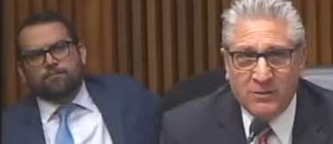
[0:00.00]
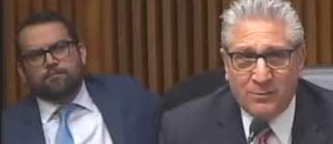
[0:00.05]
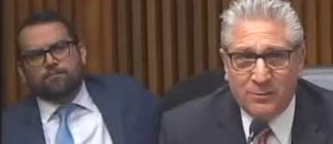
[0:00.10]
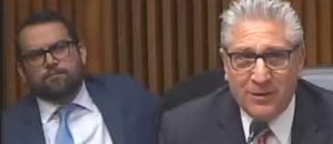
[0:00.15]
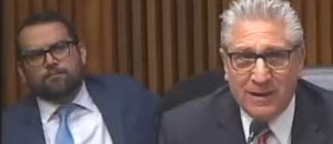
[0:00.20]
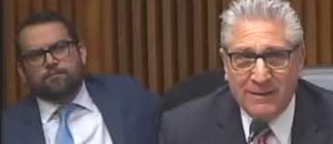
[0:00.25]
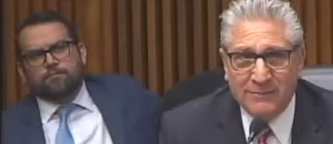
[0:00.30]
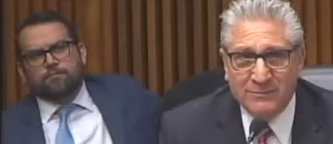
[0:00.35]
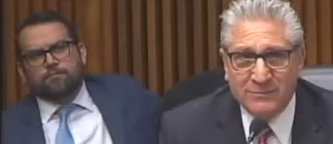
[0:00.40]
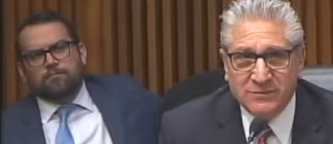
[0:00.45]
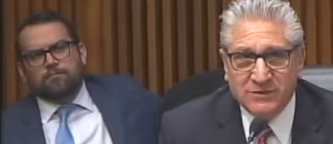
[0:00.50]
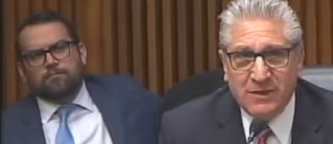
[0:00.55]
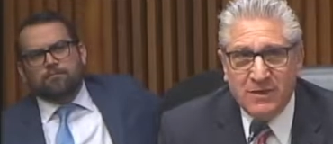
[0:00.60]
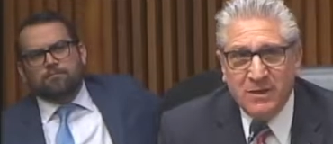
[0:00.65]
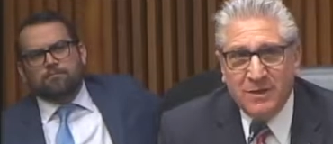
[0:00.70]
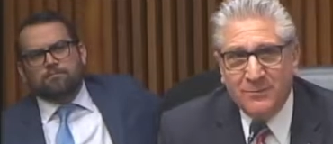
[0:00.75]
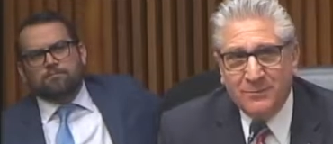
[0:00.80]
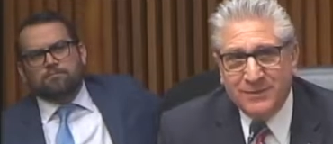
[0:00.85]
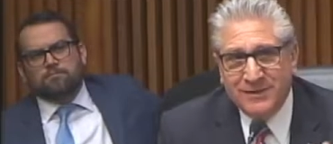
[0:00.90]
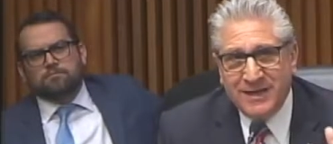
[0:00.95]
Speaker 1: problems,
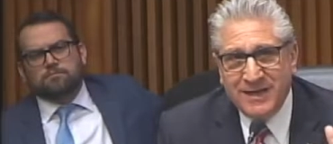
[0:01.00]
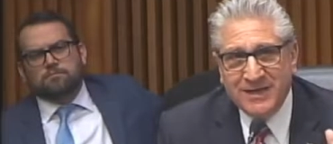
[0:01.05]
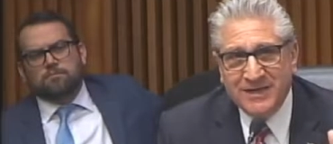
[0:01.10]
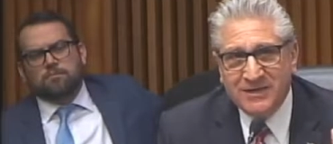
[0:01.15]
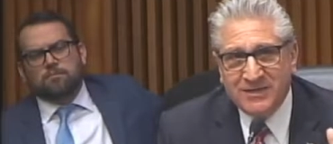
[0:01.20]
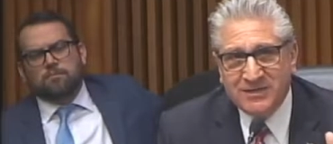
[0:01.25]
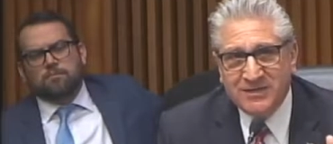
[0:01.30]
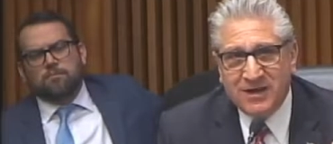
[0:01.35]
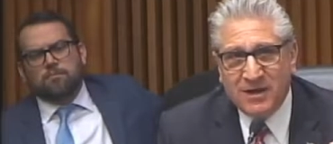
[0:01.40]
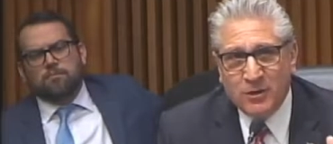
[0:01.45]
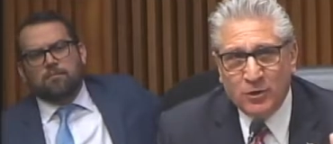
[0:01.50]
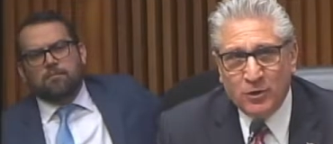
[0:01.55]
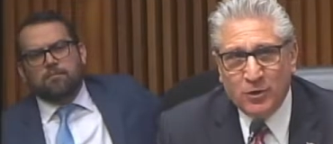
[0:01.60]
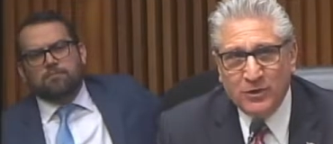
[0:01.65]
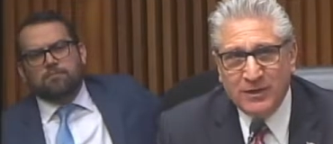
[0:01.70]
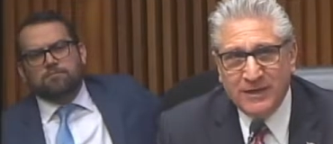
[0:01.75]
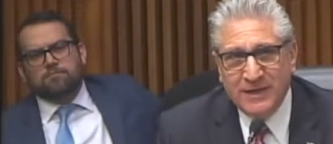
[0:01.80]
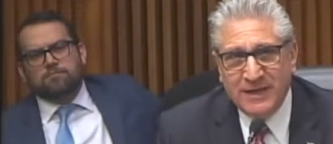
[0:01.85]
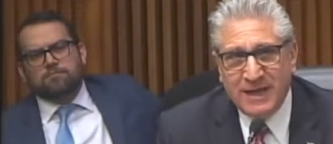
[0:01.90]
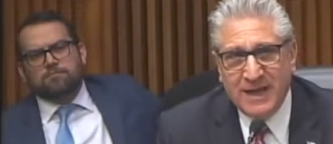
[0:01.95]
but they can start
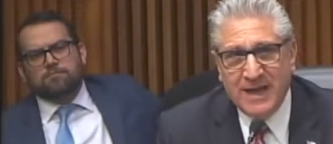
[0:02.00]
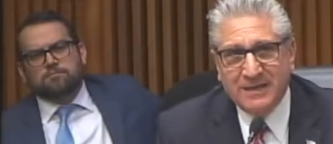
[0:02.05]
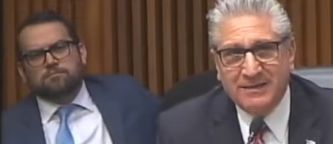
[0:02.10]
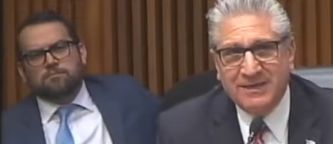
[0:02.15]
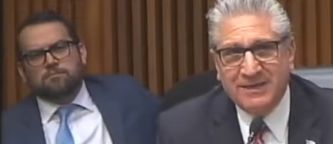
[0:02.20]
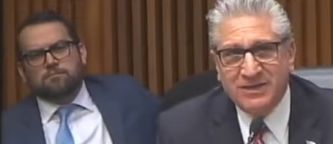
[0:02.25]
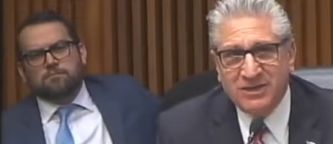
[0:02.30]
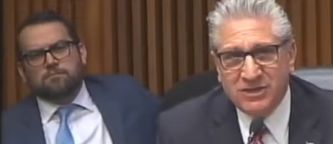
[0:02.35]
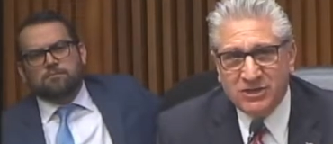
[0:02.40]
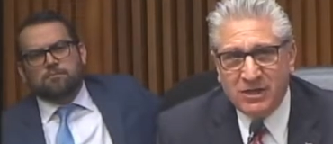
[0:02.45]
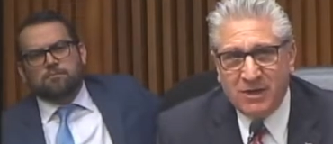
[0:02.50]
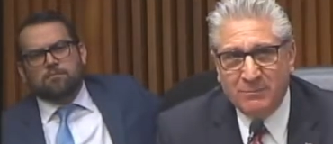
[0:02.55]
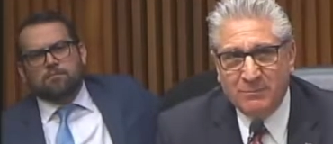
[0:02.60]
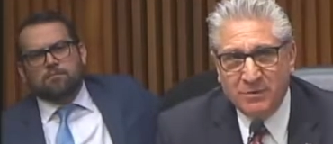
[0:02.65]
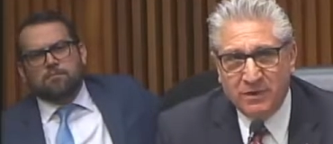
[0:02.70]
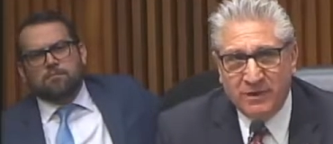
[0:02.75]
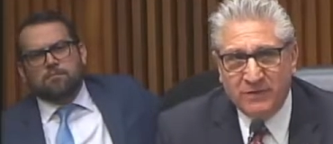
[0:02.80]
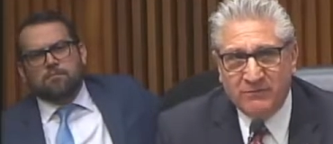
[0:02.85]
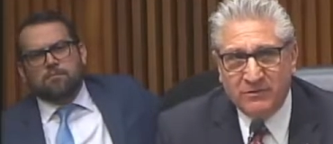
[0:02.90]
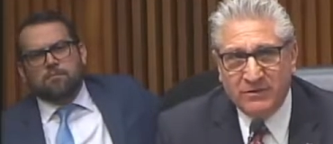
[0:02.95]
looking at the
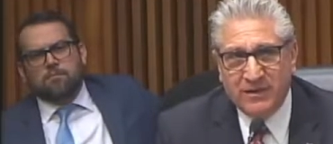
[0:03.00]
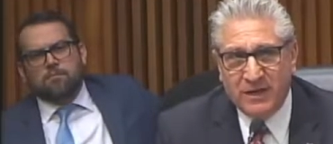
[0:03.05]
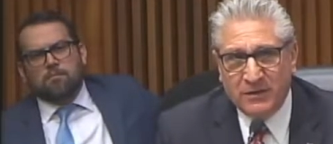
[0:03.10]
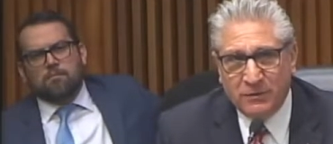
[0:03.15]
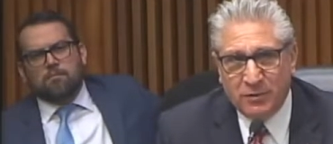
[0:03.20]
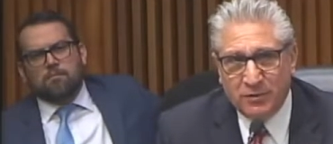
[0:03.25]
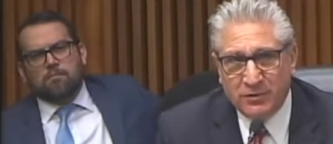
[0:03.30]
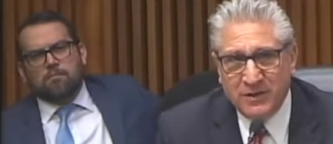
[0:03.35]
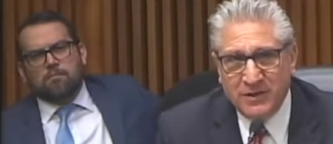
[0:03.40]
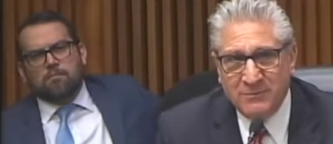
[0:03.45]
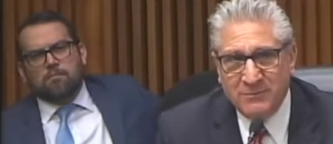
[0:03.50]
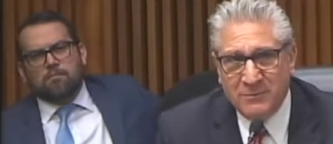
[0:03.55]
sublevel, that lurking